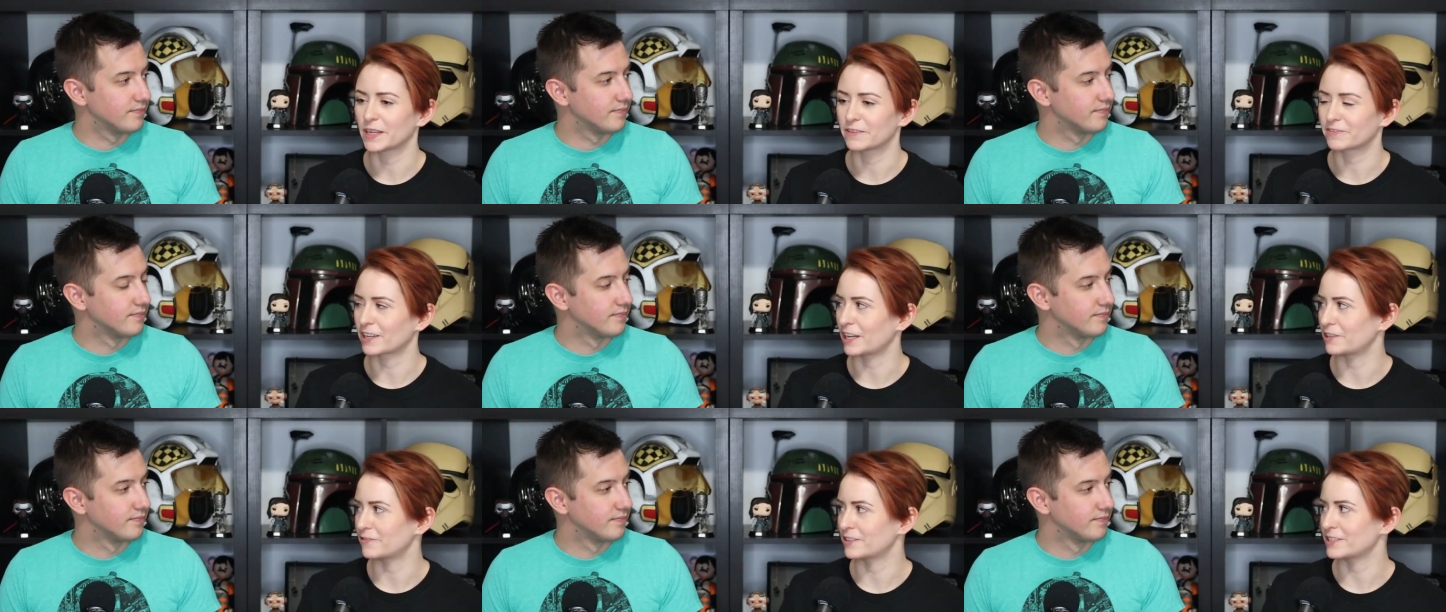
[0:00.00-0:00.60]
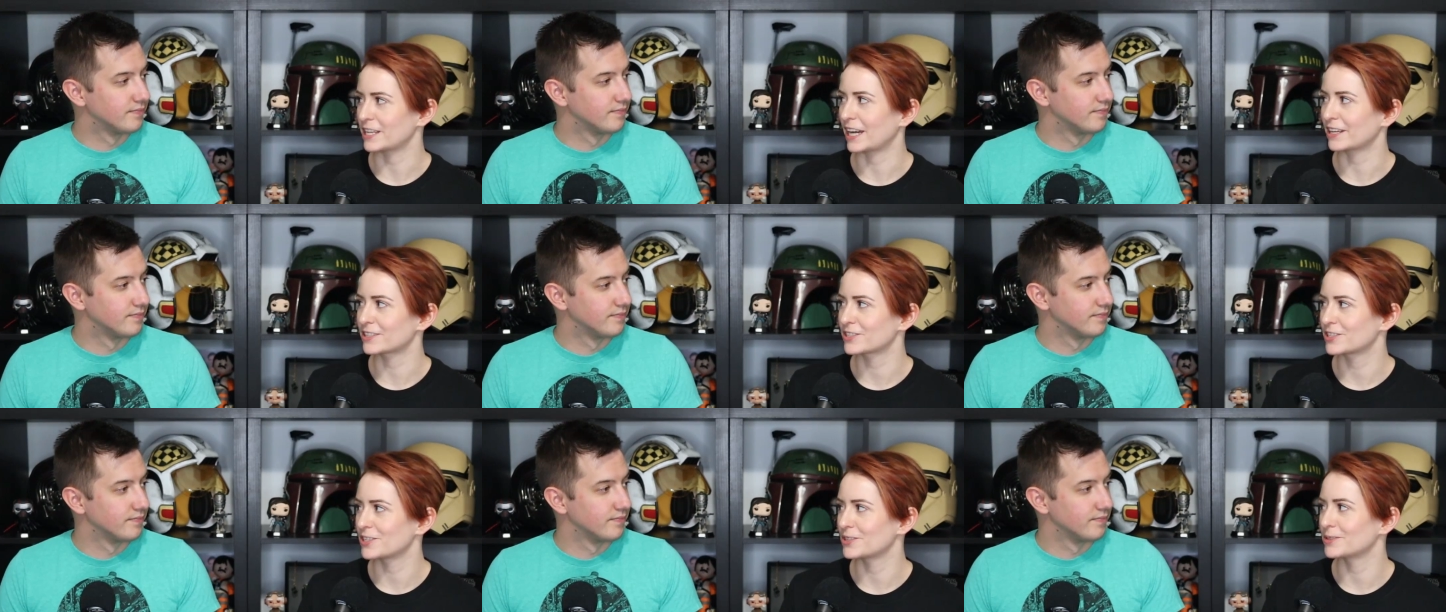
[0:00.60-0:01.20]
Speaker 1: have kind of
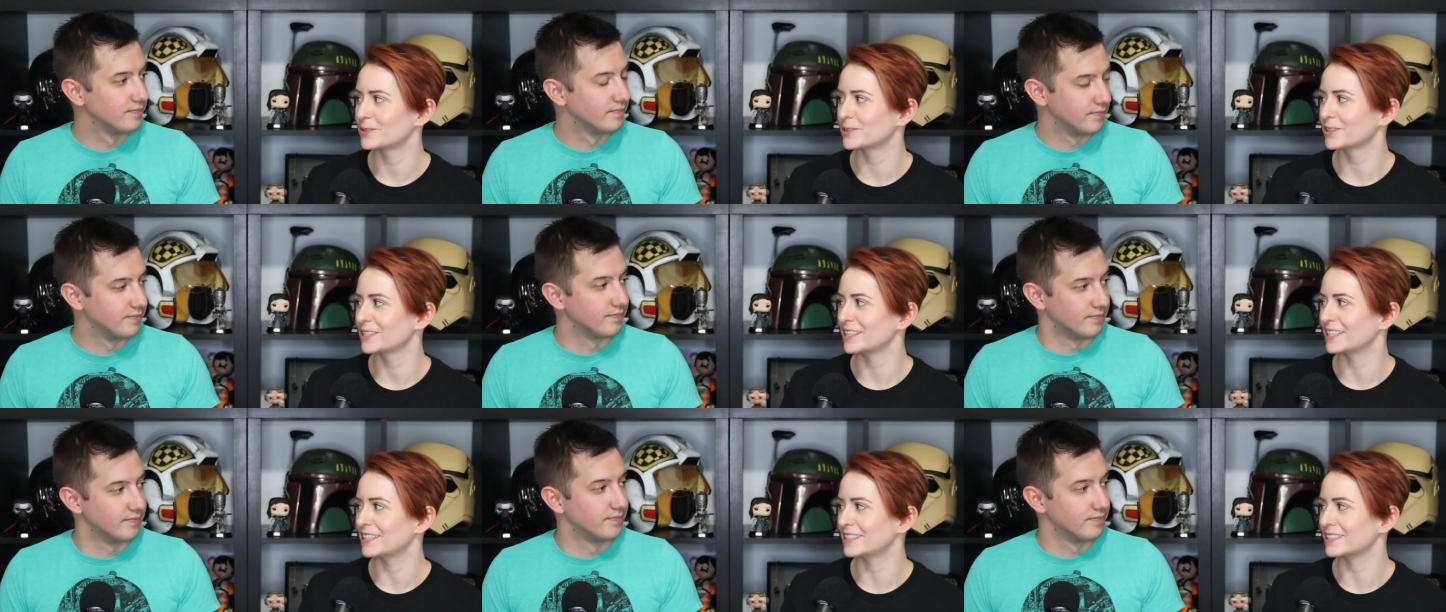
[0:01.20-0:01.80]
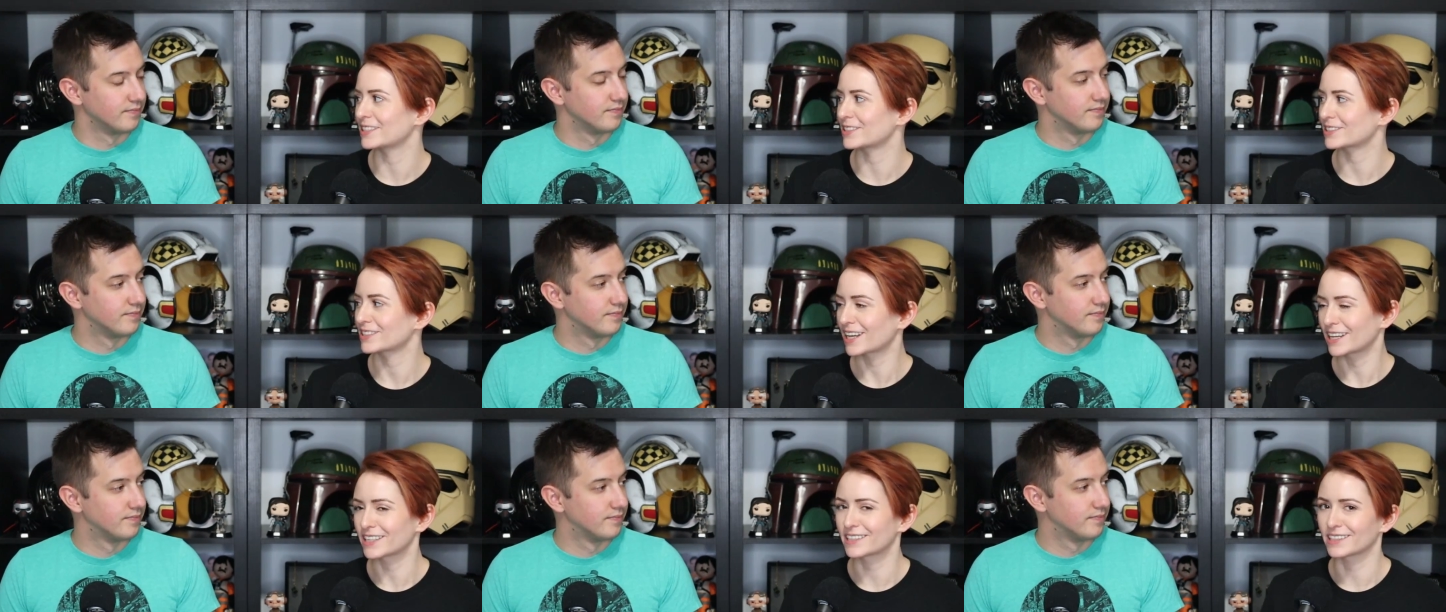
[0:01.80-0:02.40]
attached to, and they're
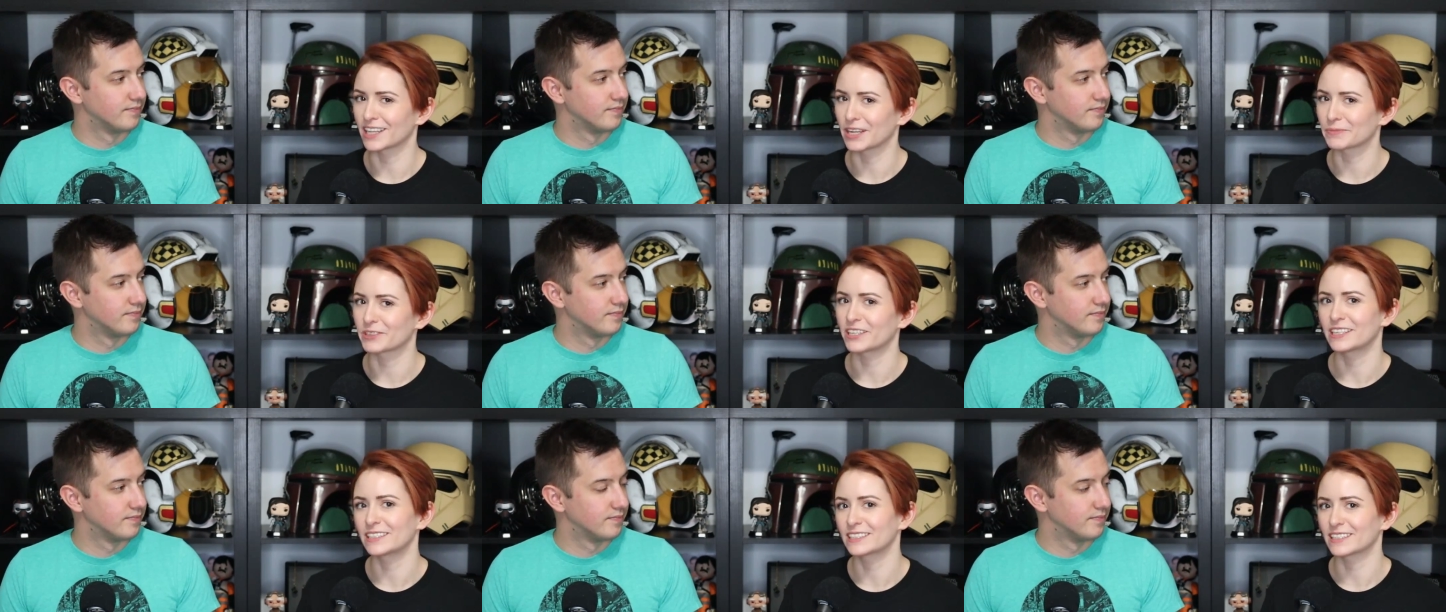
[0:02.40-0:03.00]
kind of clamoring.